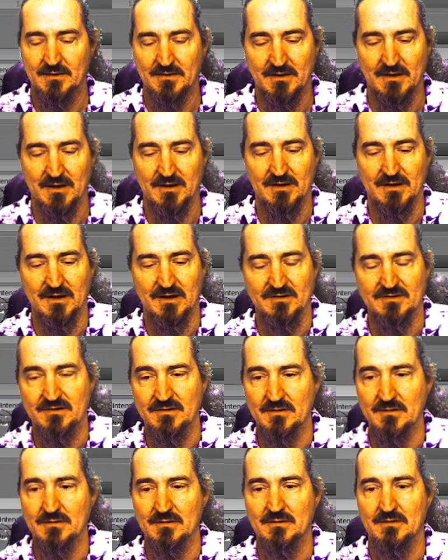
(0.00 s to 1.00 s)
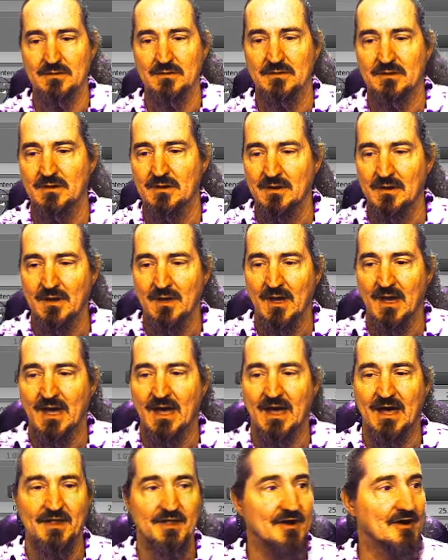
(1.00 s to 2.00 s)
hit enter.
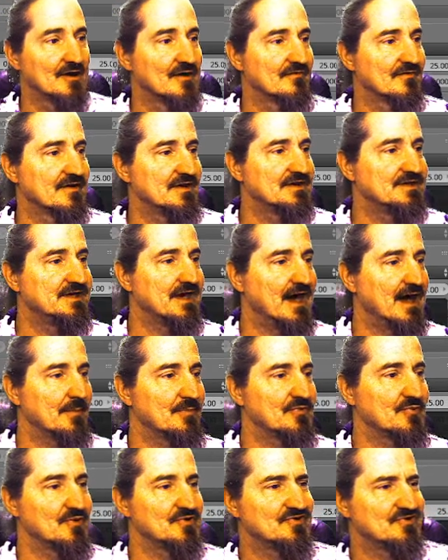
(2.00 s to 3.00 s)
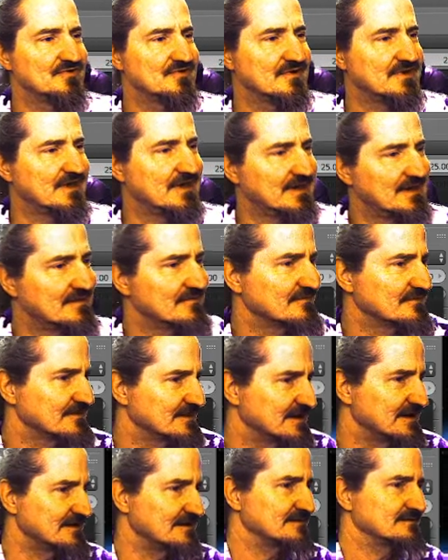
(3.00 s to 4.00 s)
And then over in depth, which you can't really,